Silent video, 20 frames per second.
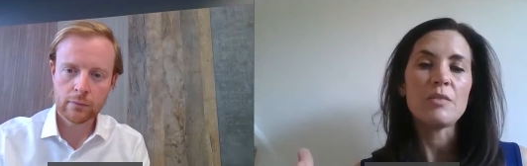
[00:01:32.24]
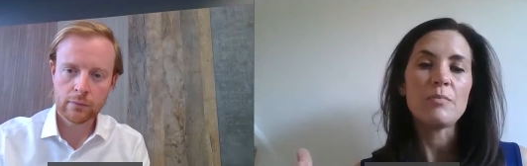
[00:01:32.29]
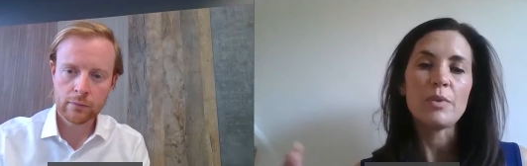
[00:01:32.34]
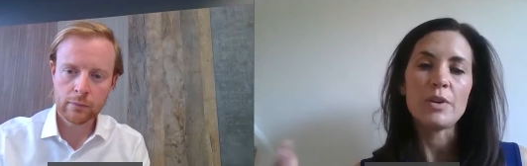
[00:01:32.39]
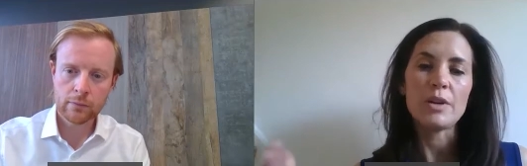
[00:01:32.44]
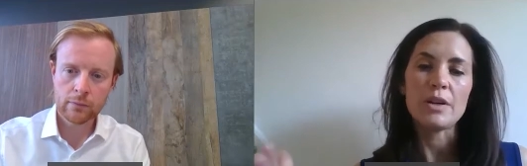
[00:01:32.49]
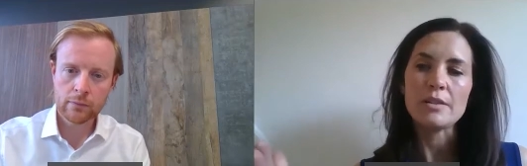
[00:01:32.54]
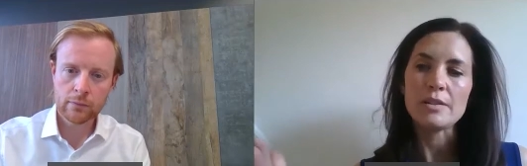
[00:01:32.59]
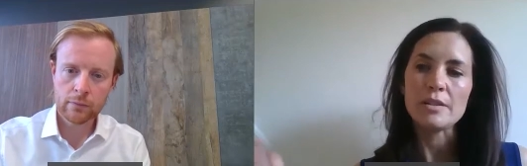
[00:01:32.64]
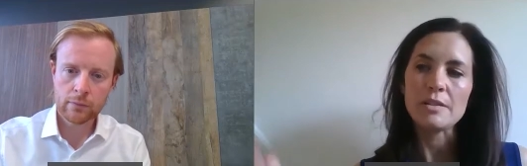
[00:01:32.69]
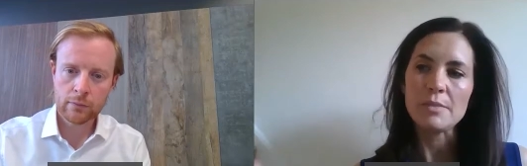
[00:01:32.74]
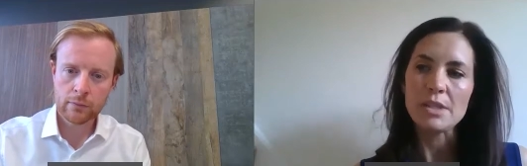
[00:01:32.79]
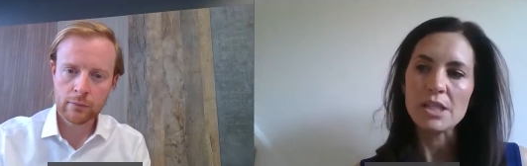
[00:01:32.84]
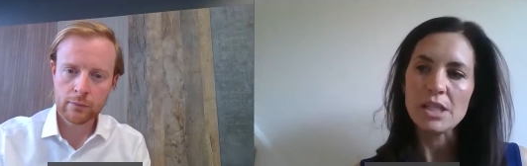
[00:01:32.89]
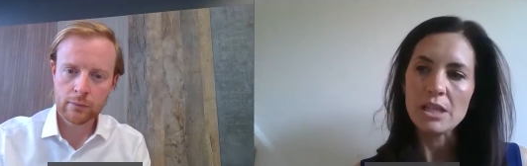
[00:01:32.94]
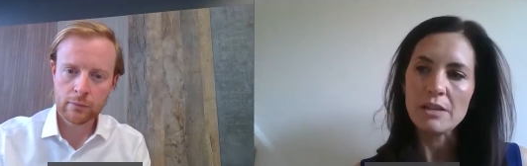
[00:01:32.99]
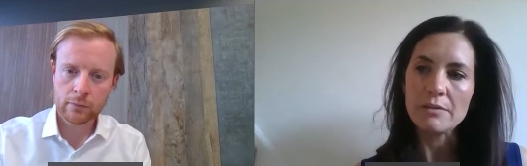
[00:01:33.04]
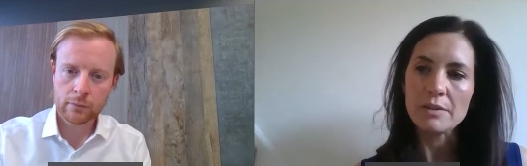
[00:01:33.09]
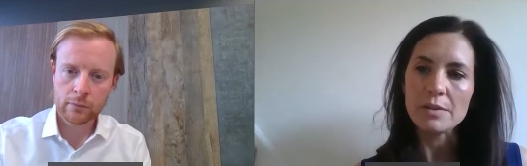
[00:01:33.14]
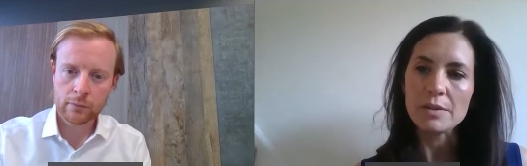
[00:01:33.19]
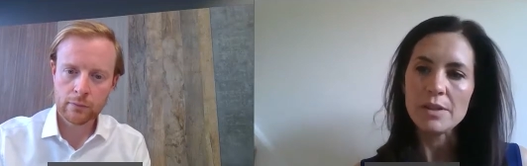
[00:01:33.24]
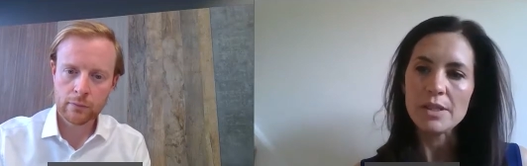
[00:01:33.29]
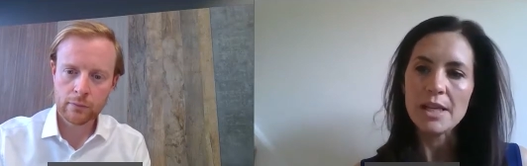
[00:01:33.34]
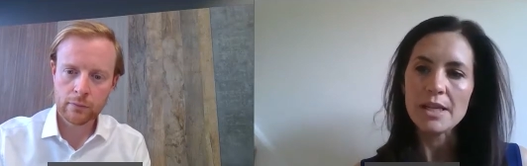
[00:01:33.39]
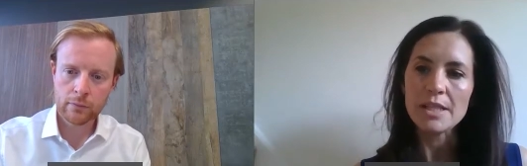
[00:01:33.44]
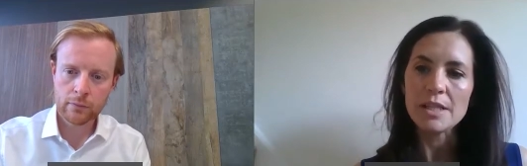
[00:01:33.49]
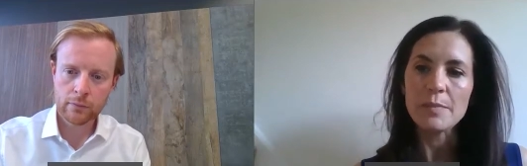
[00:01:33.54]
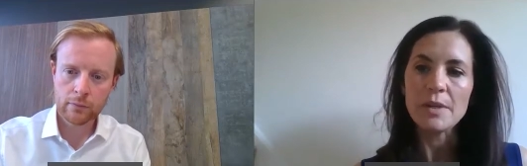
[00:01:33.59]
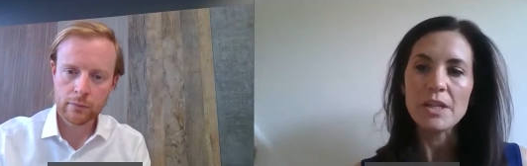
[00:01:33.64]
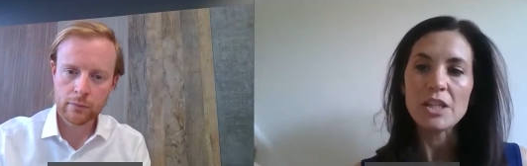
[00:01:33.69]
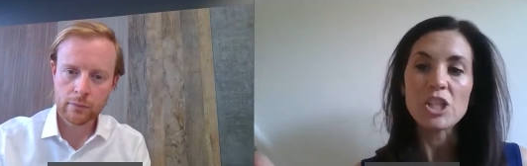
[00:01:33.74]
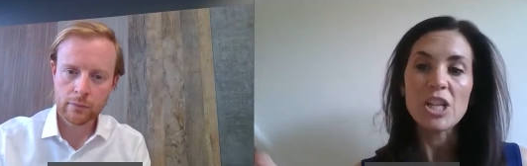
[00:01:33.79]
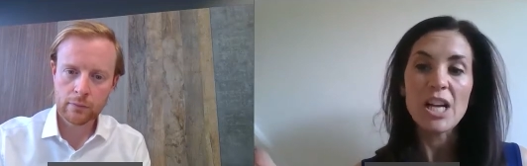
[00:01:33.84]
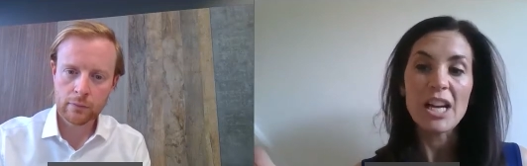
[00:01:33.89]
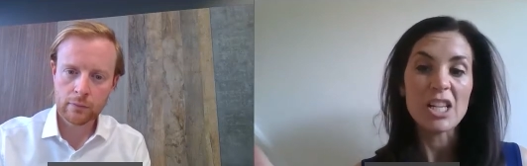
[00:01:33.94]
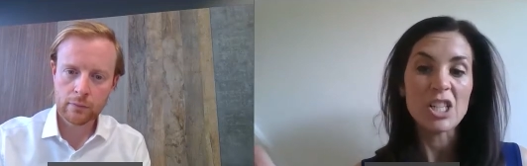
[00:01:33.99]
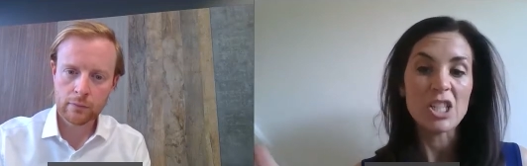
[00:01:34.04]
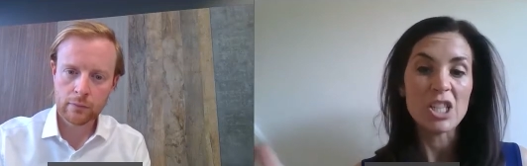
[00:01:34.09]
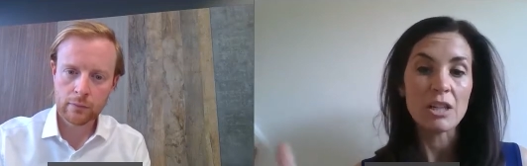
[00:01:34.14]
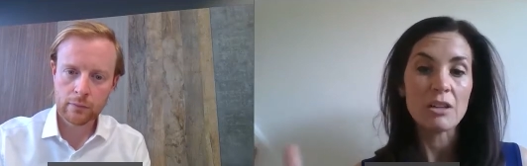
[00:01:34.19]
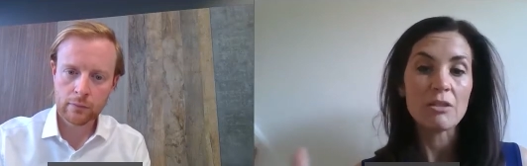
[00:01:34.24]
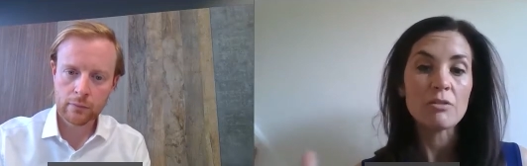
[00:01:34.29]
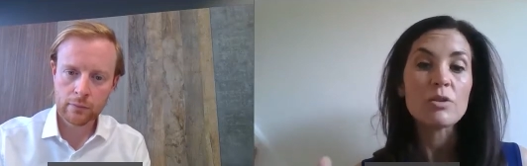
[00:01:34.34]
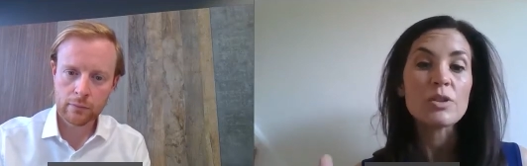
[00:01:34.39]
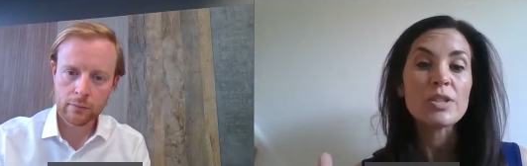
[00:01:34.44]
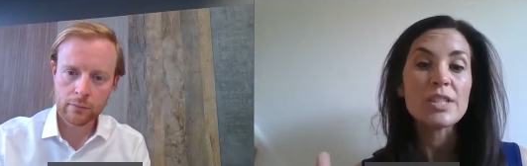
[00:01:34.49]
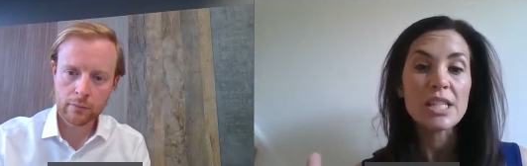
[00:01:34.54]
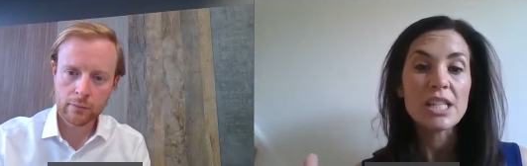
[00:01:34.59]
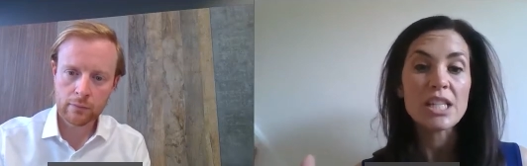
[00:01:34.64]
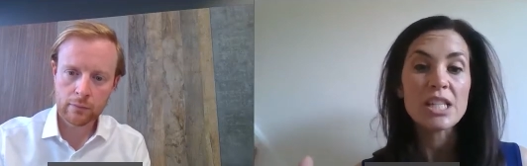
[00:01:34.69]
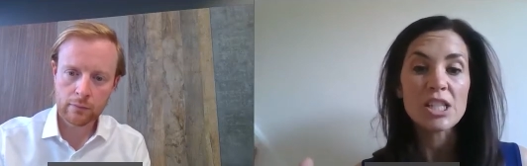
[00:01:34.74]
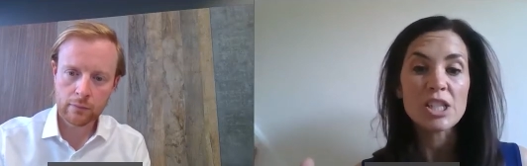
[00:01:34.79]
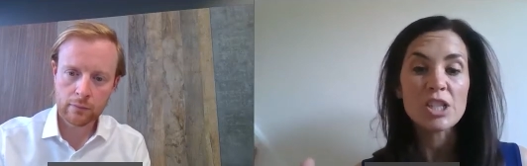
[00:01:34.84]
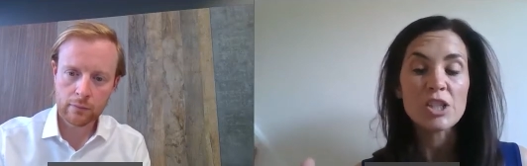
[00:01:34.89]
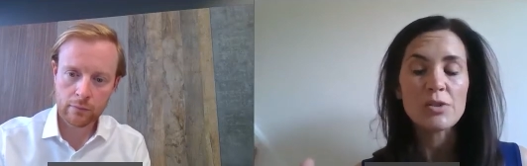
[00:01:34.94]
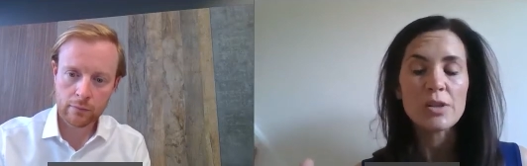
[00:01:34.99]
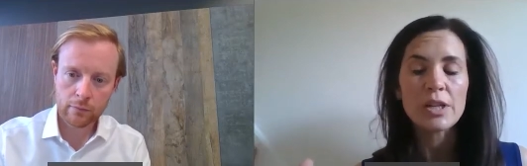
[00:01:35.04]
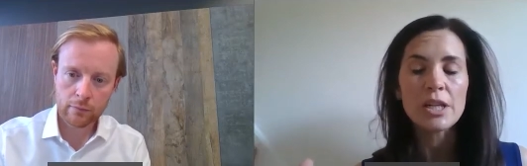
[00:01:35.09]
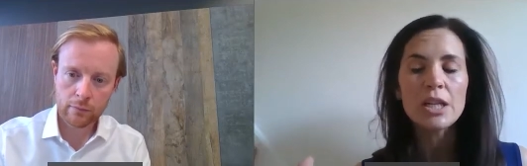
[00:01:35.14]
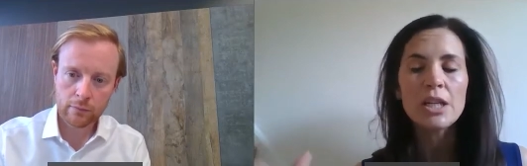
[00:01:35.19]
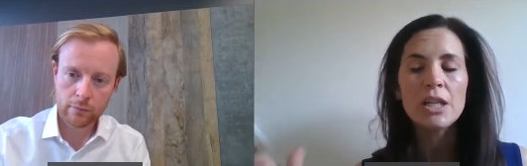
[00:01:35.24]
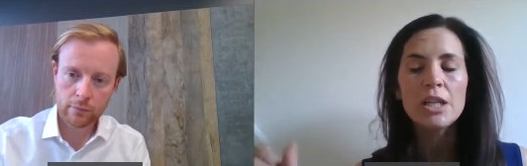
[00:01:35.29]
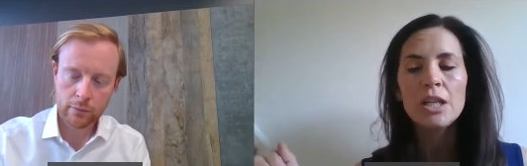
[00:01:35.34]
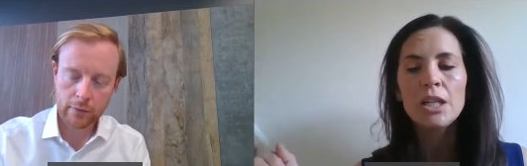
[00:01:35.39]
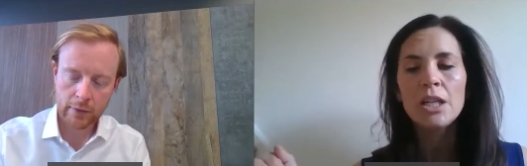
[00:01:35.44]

Speaker 1: of products and materials has been challenging across the industry.